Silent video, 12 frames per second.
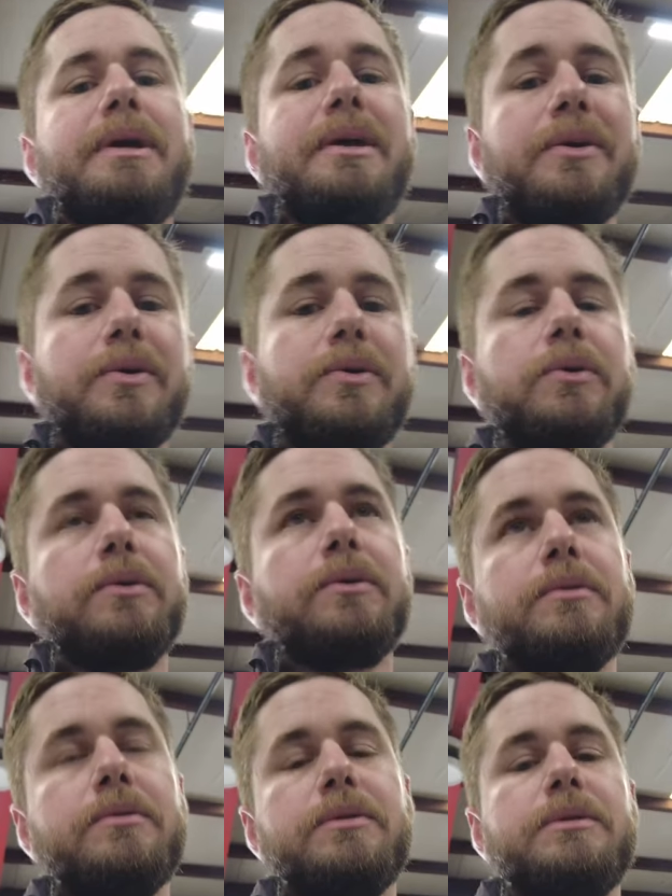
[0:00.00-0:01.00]
my
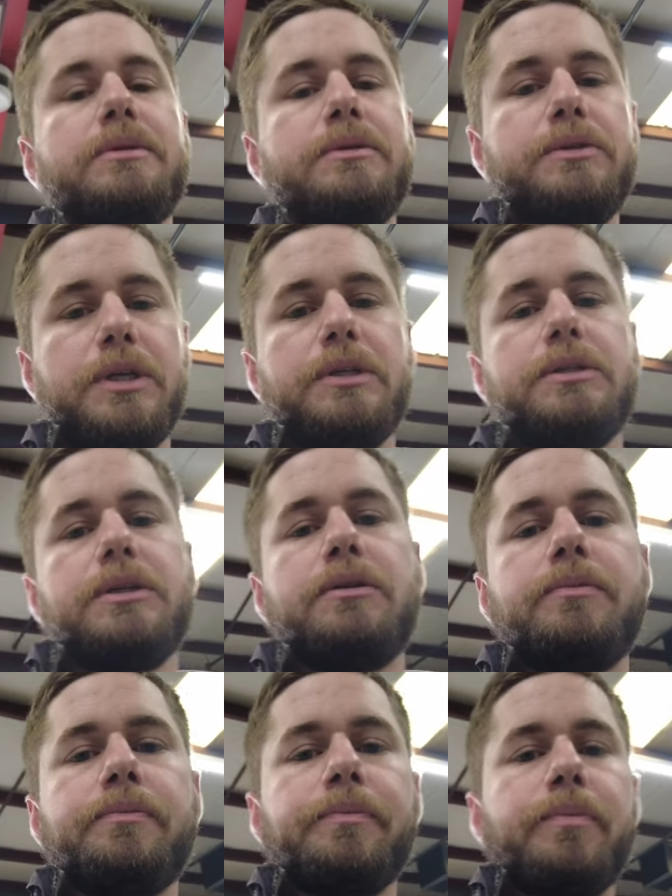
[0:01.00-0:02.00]
intercooler dented,
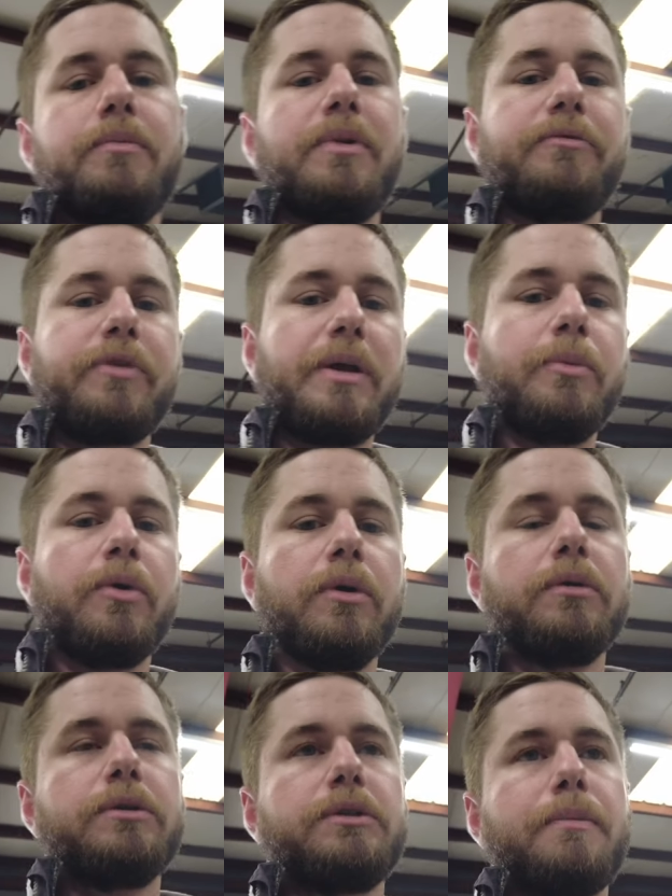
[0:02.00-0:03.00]
my frame
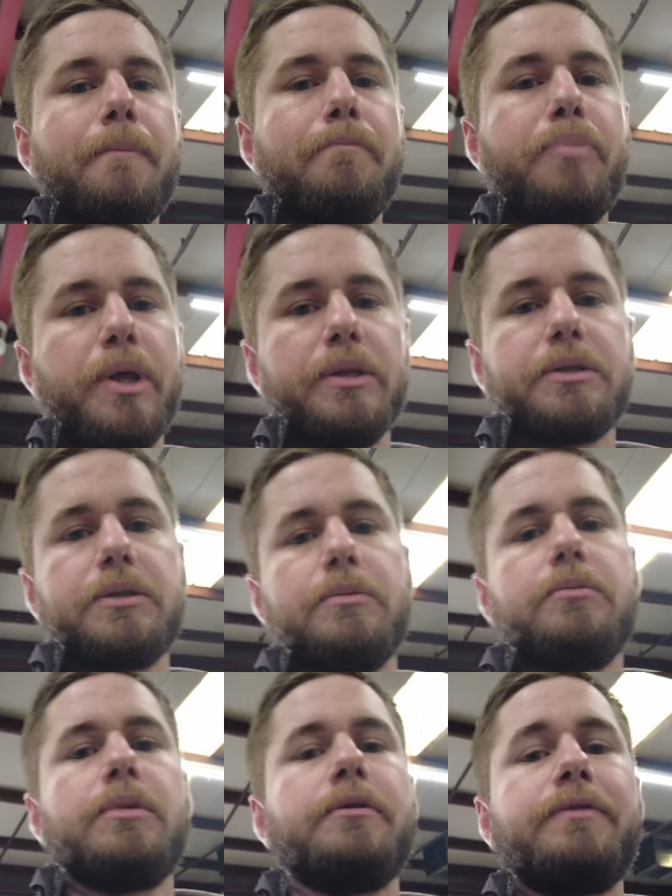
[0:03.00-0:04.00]
horns bent,
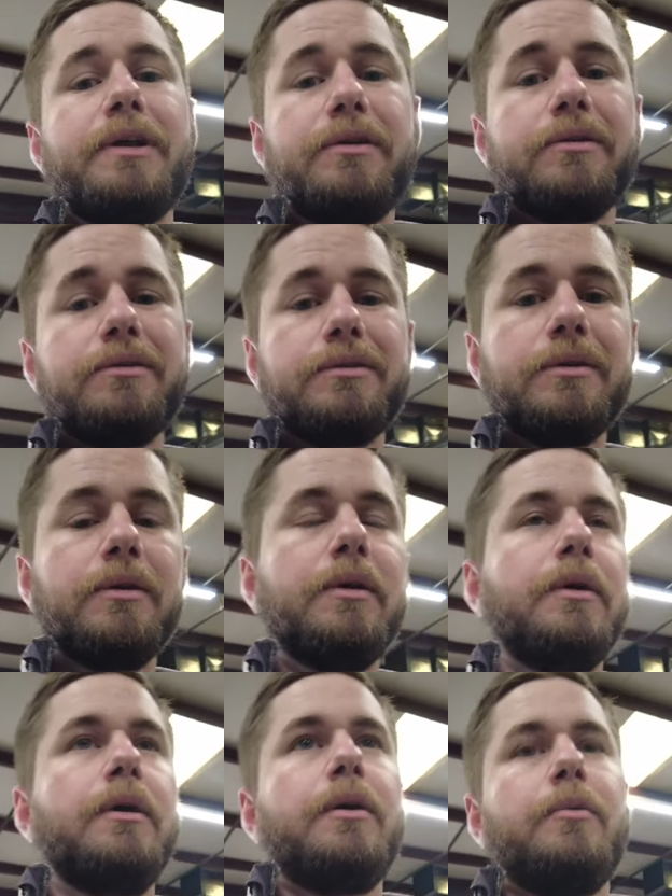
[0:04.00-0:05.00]
my fenders
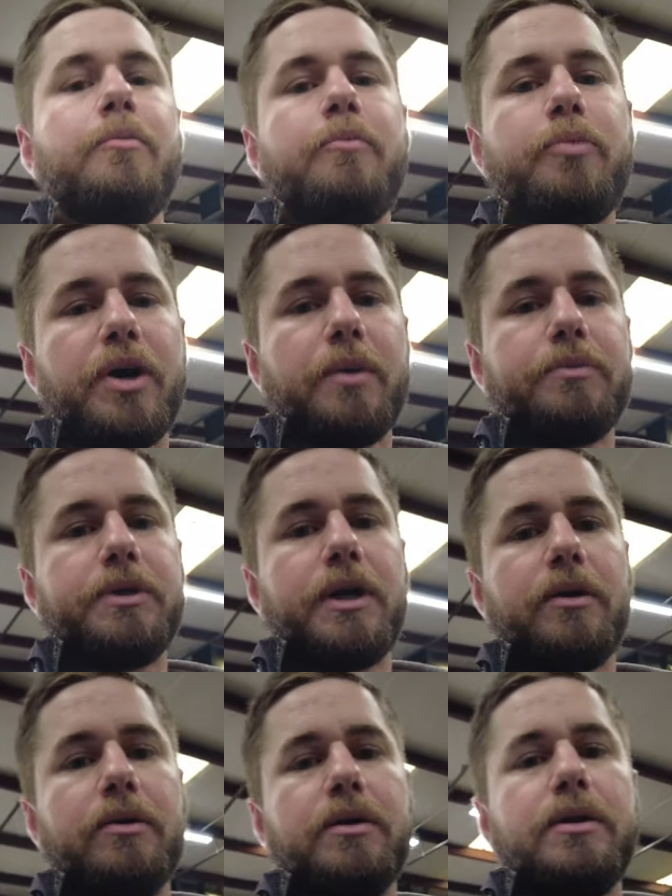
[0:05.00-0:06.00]
popped
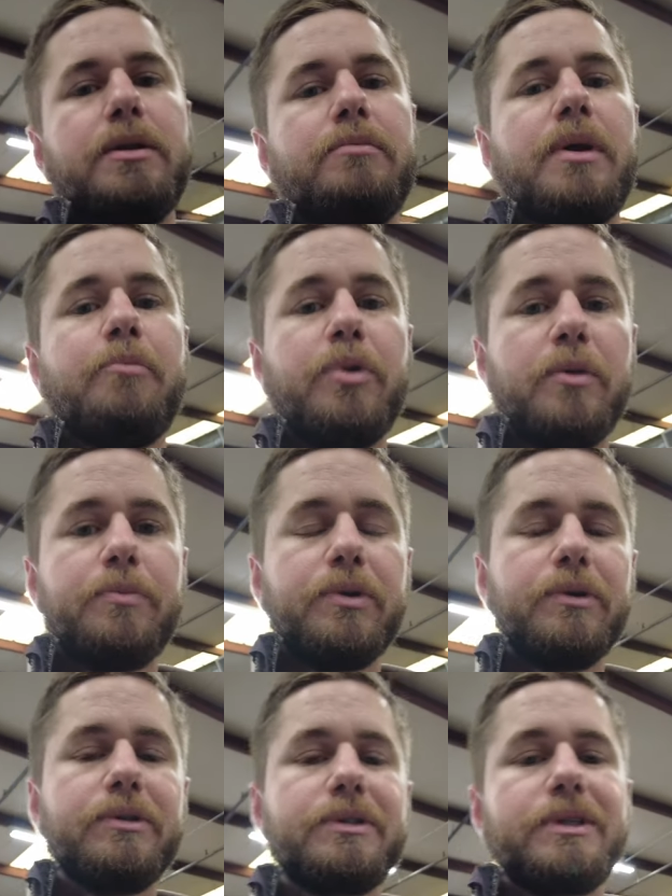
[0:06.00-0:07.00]
out, my
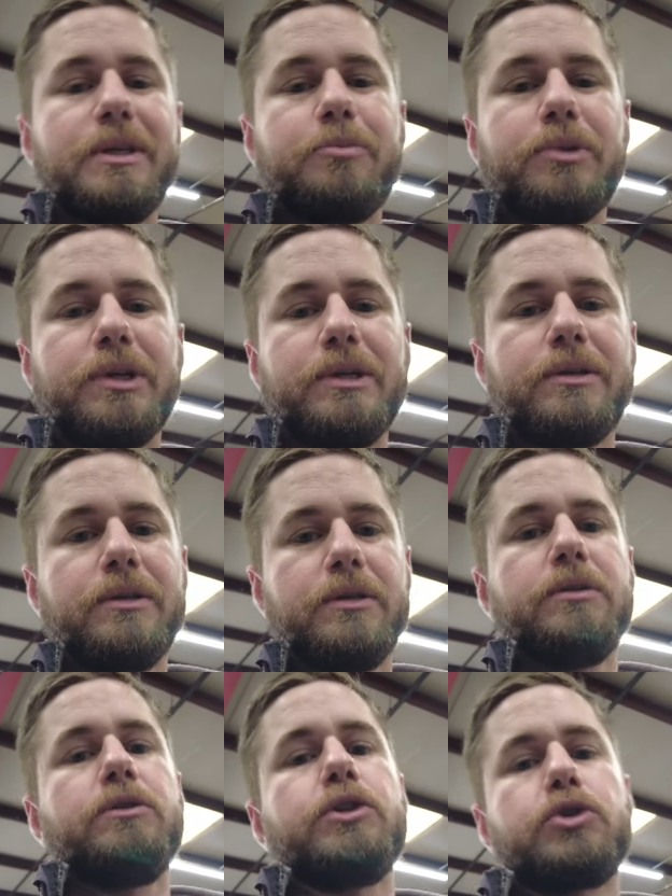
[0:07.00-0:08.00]
bumper and skid plate
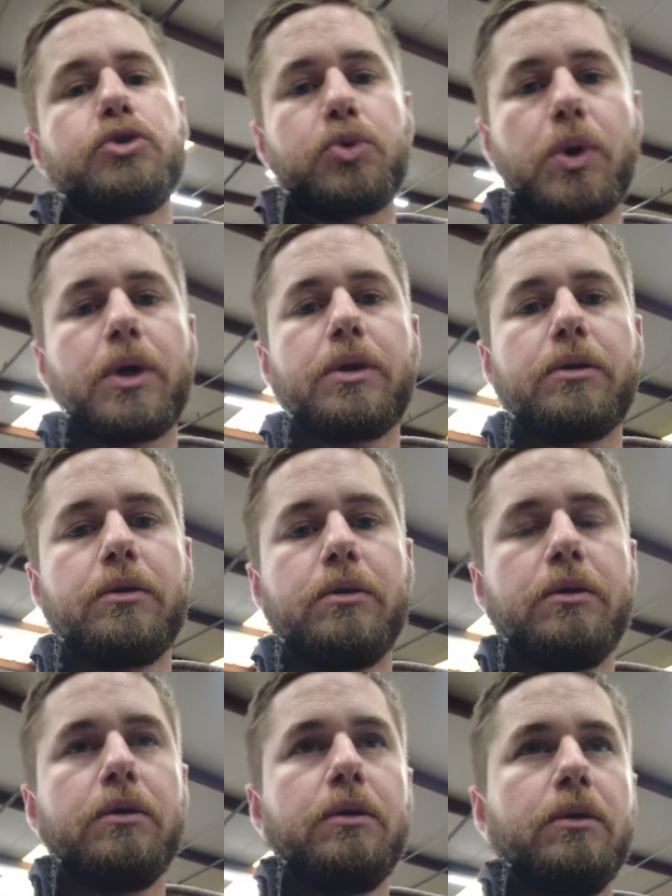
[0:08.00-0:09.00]
destroyed.
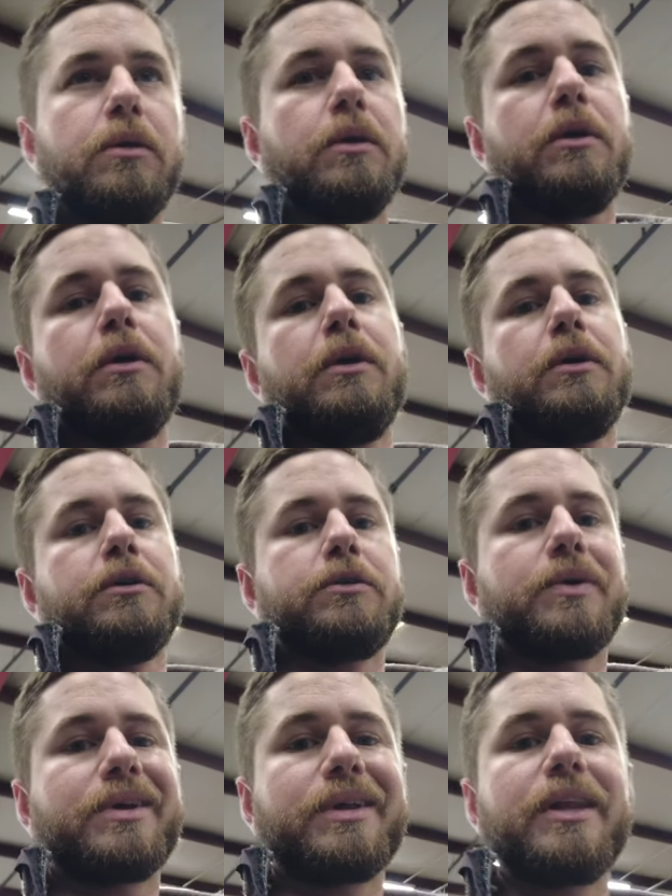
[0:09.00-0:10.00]

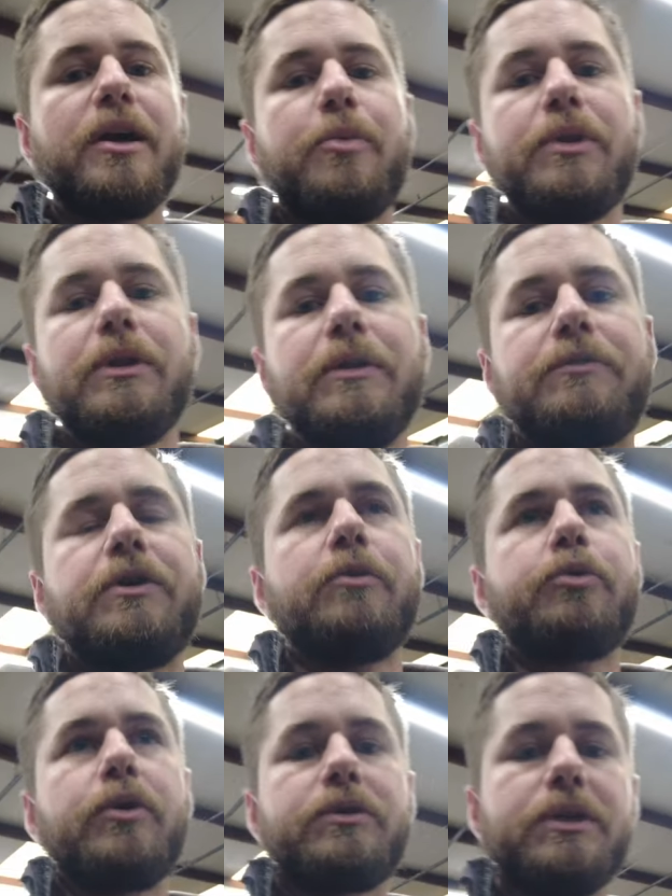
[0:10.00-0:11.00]
So we're gonna get up on the lift here
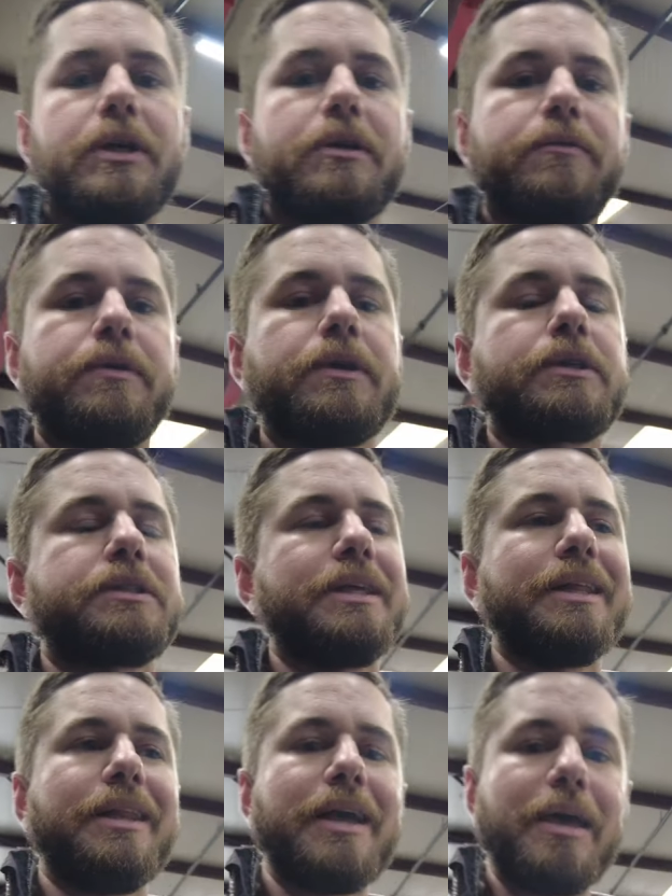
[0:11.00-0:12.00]
ProTech, fix the
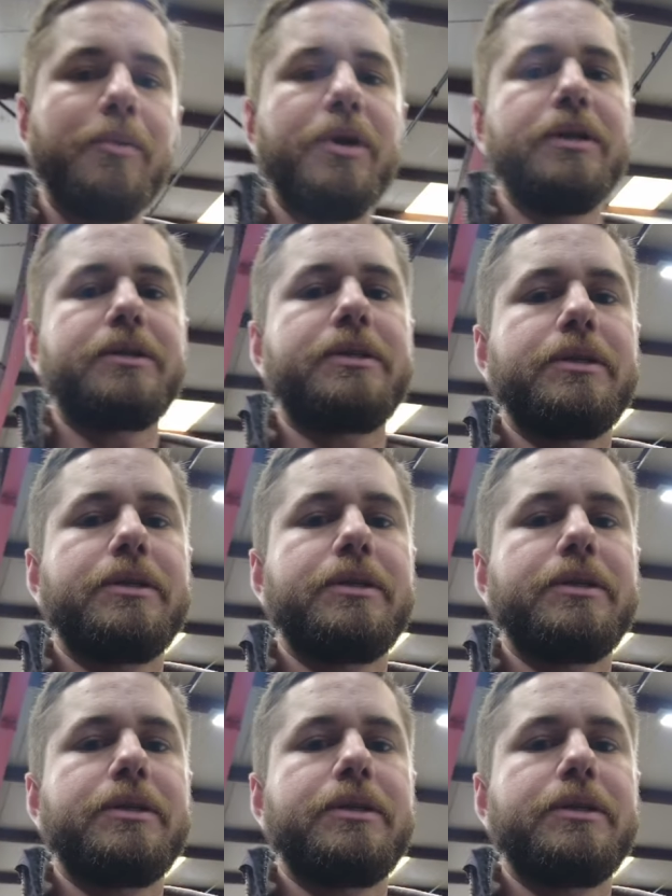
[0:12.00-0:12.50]
alignment,